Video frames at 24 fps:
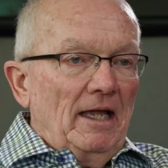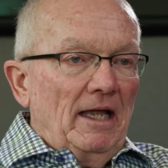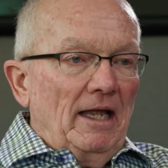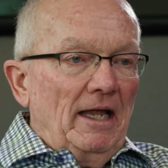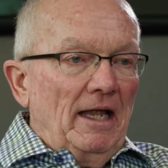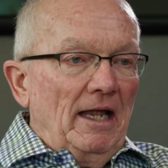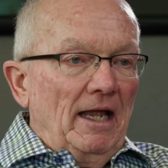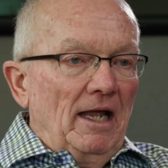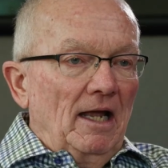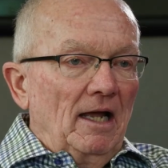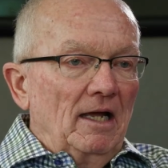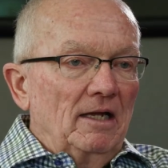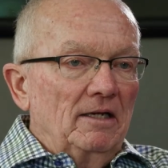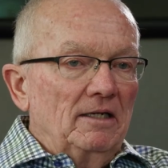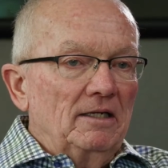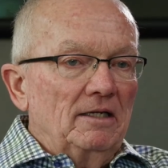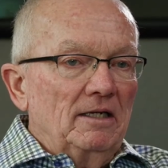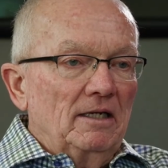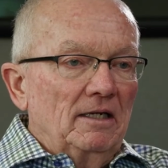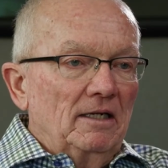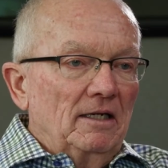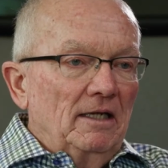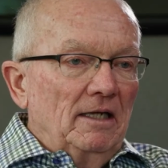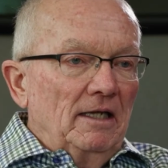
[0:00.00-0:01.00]

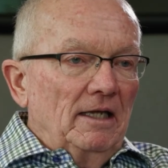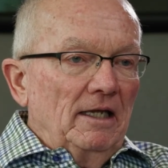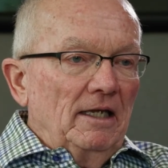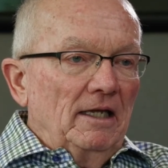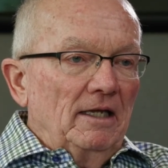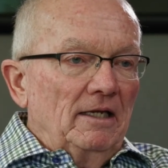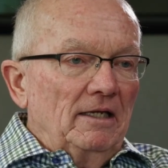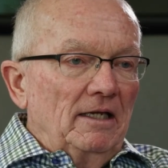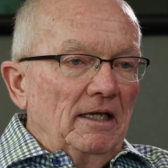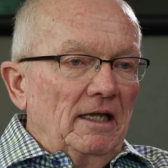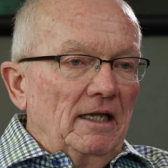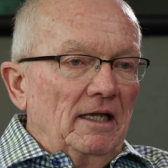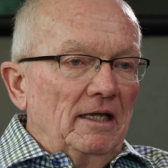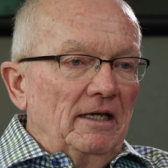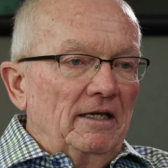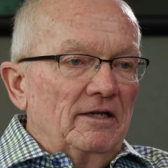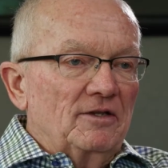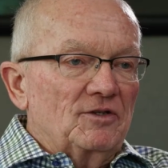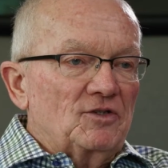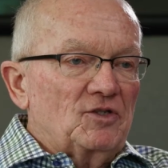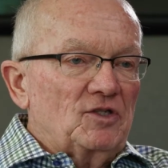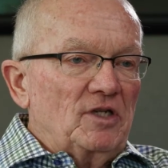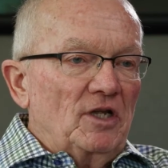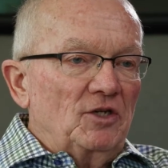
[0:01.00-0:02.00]
And it
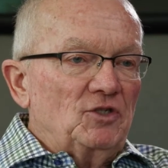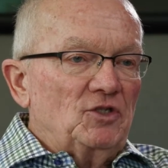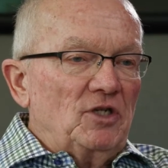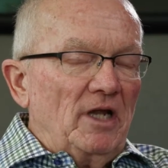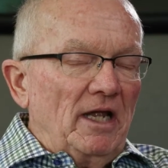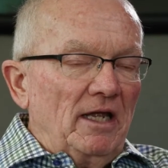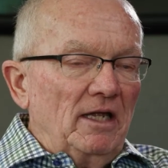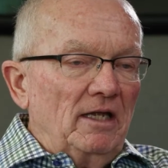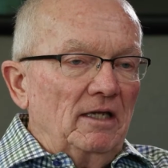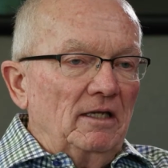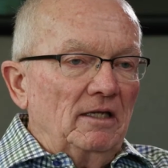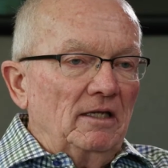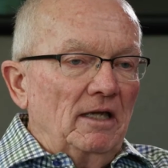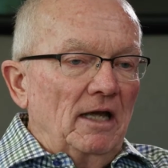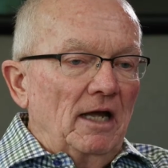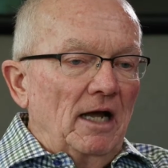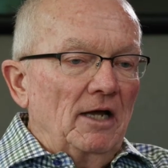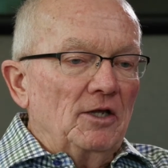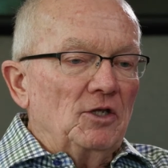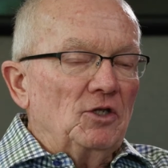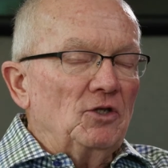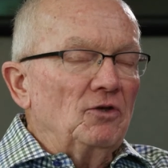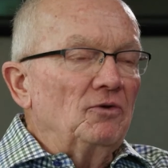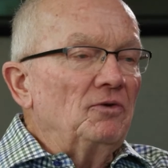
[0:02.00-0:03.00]
is such
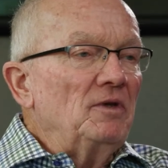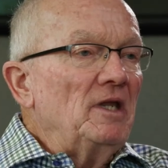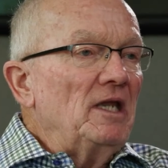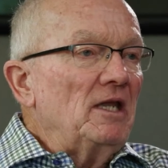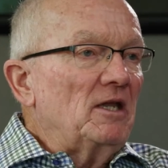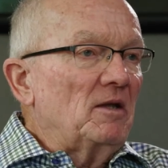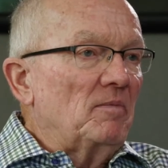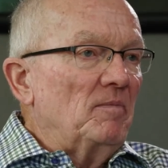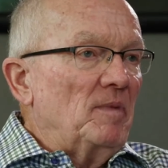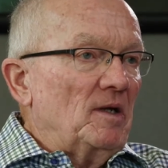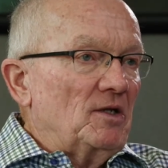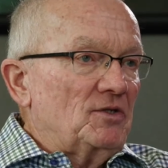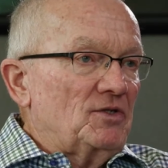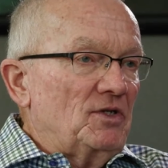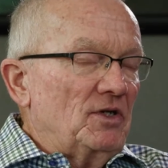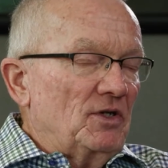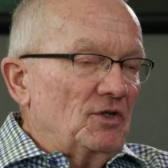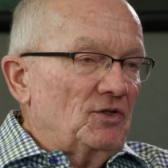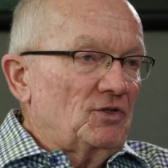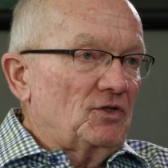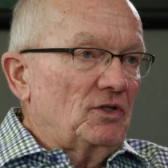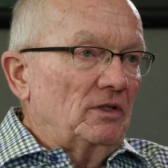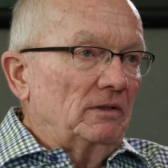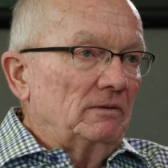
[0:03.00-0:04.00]
a unique
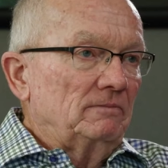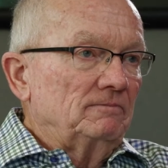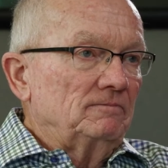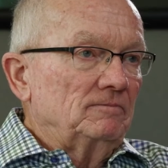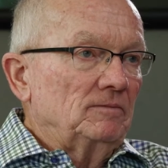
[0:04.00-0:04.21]
business,